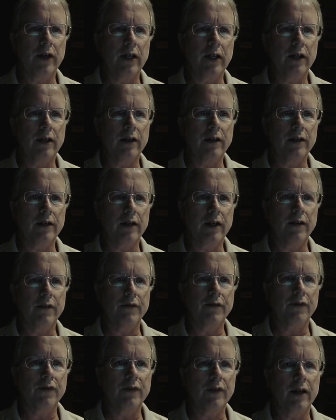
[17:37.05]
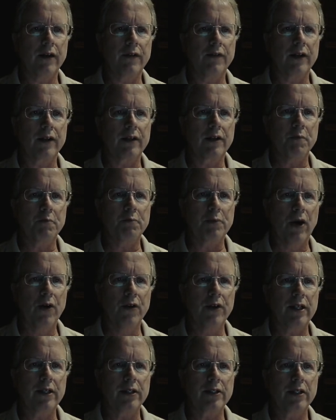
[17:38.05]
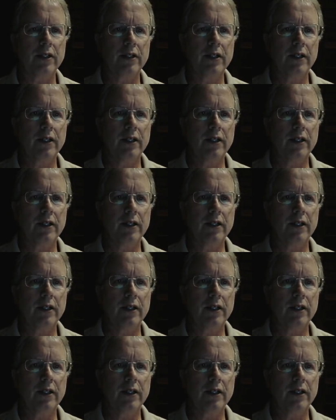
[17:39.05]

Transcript: a component